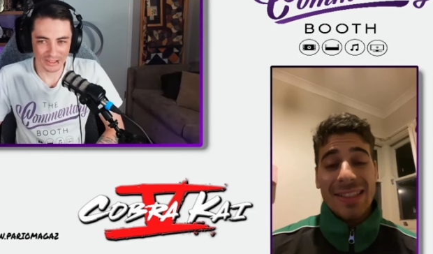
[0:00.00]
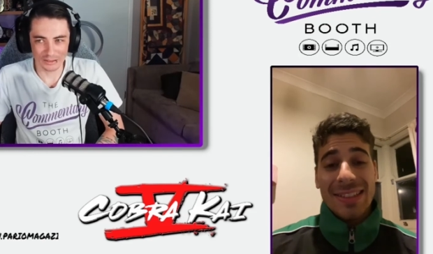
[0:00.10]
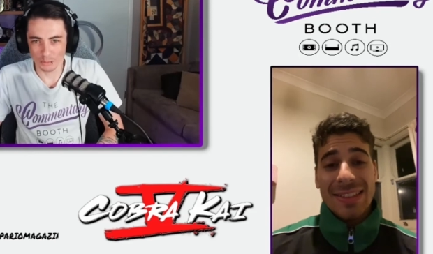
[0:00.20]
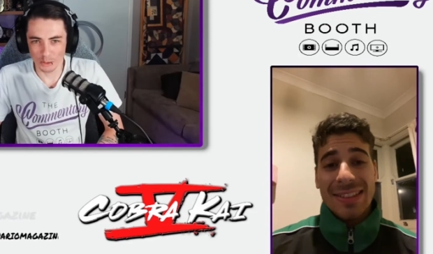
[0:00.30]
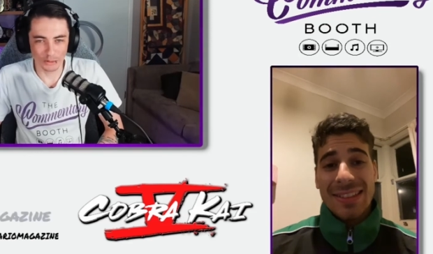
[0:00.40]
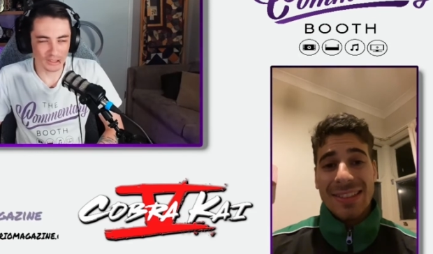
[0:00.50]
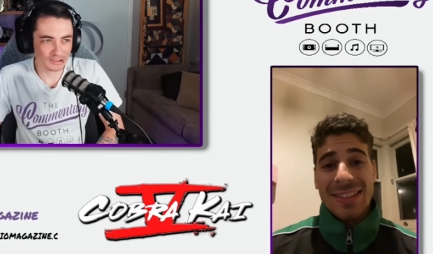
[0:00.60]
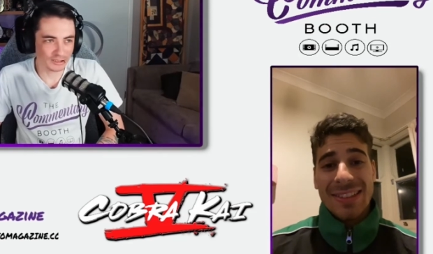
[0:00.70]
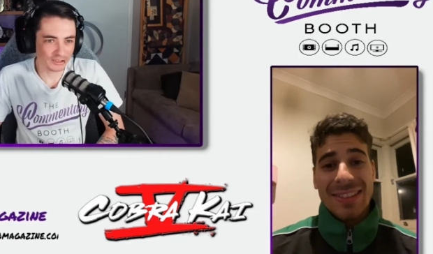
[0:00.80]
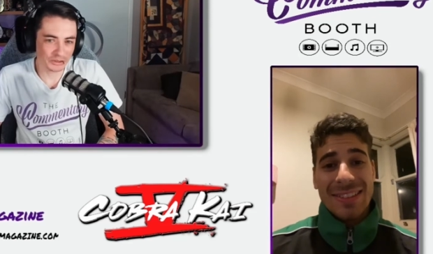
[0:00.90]
Speaker 1: some pro
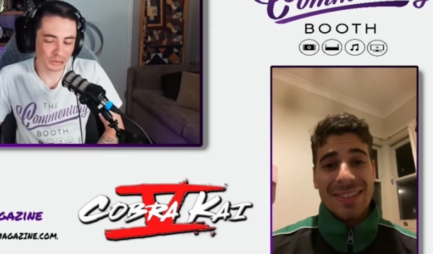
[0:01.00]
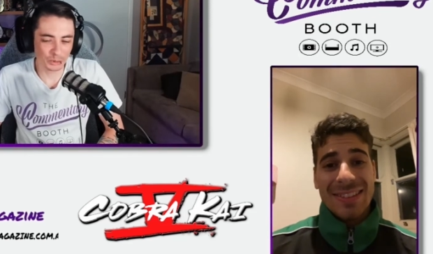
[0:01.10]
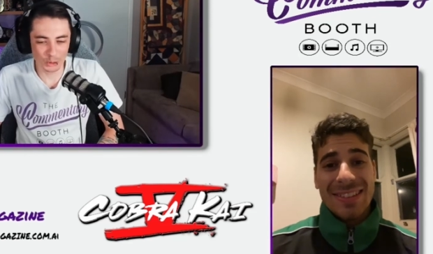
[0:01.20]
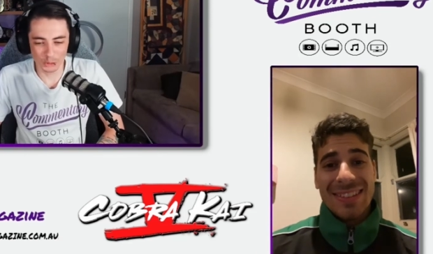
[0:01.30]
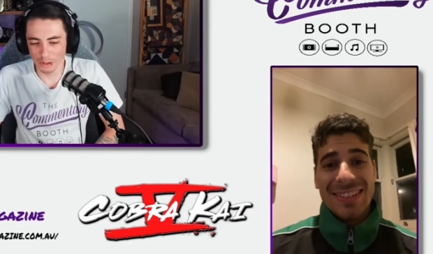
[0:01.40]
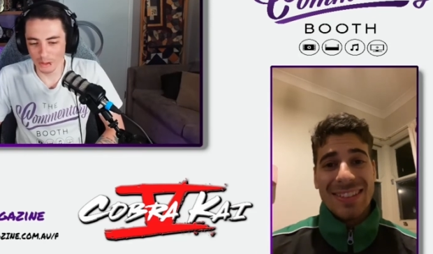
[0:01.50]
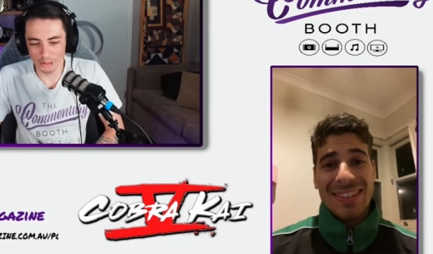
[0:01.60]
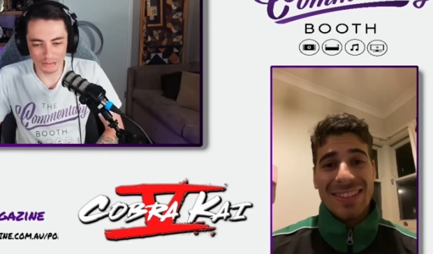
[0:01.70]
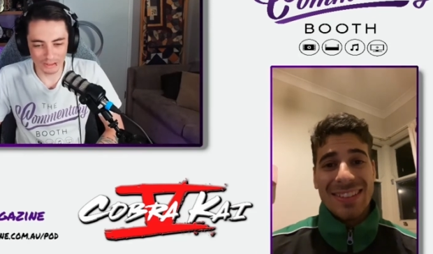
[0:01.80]
wrestling, some sumo.